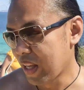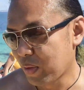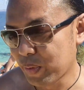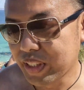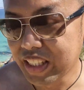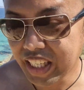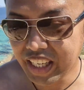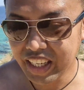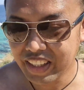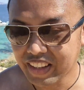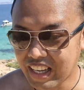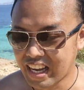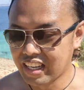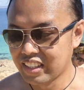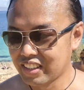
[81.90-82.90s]
that was saying
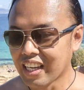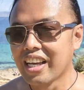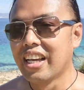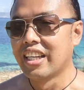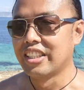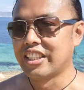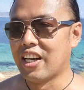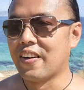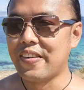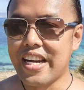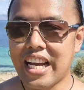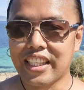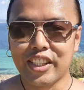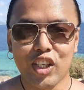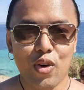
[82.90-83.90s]
that she
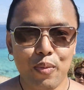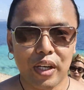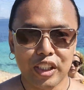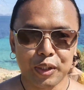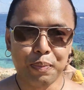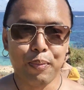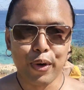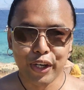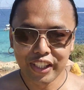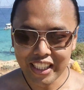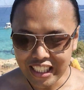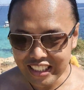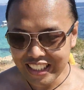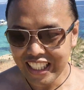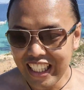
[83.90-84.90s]
already has so much
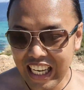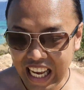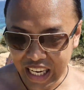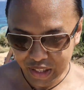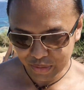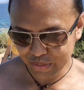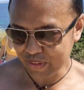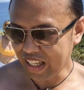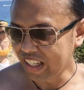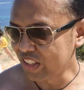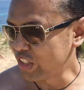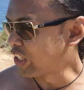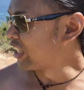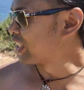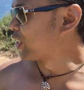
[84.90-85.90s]
burdens in life
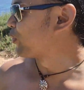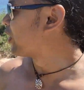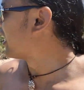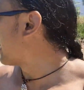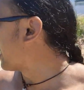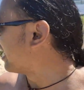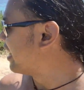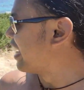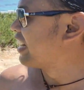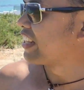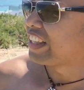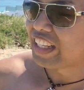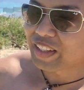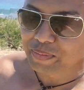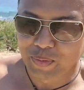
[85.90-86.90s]
that she doesn't want to add
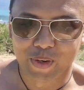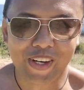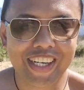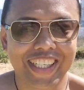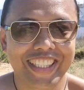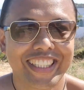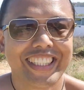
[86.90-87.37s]
anything more